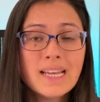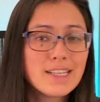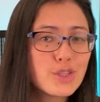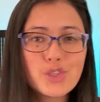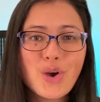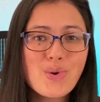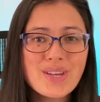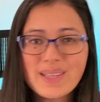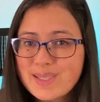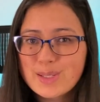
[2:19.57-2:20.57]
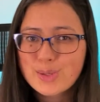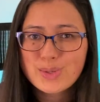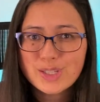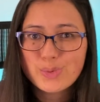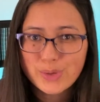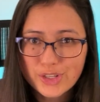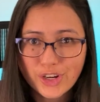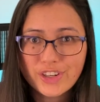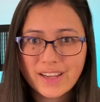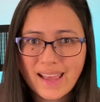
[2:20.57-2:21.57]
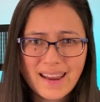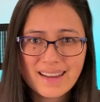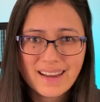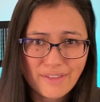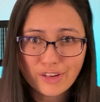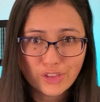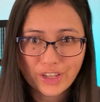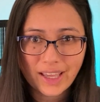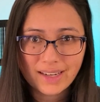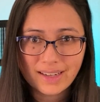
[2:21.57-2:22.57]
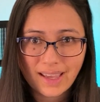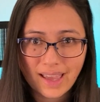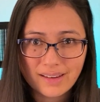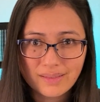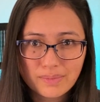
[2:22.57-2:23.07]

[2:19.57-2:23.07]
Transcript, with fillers: it's so easy to just return it and never look at it again.